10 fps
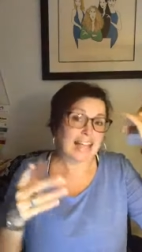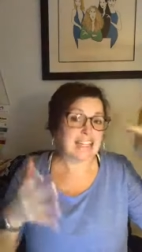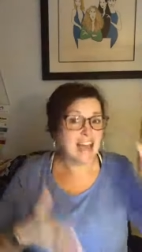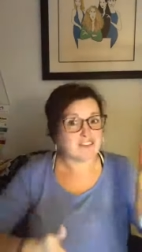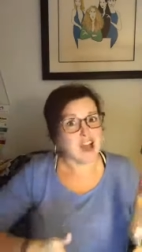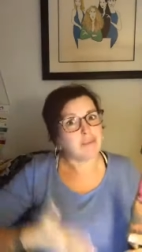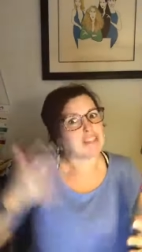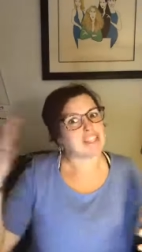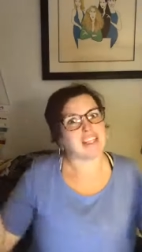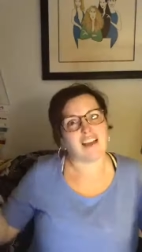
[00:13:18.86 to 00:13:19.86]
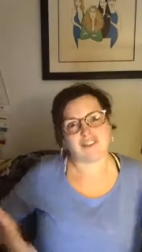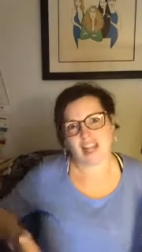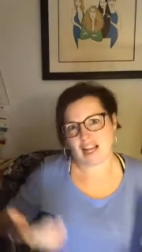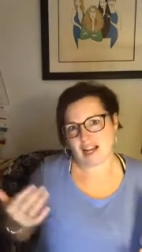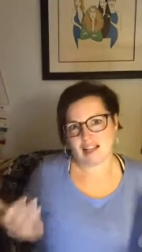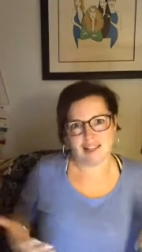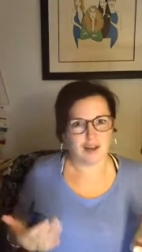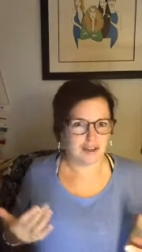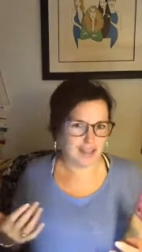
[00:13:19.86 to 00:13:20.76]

and left, I must have left like a little